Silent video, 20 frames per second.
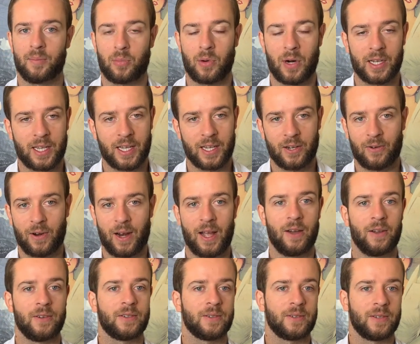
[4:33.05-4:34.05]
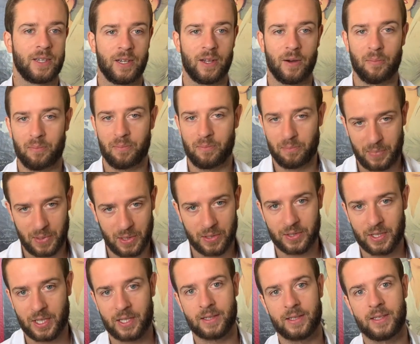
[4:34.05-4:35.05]
breaking ground,
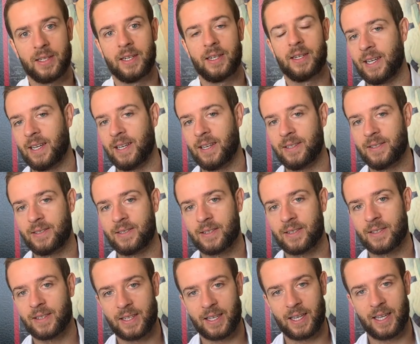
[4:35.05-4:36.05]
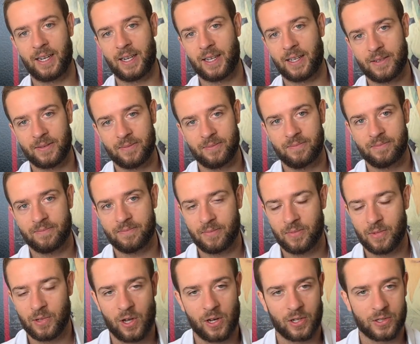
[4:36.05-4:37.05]
building and getting
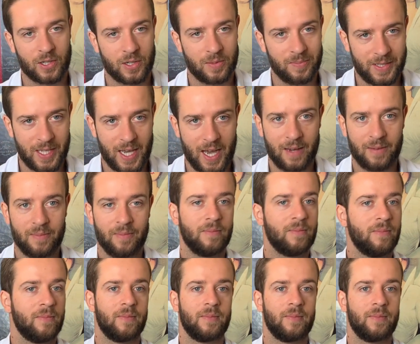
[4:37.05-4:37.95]
long-term debt,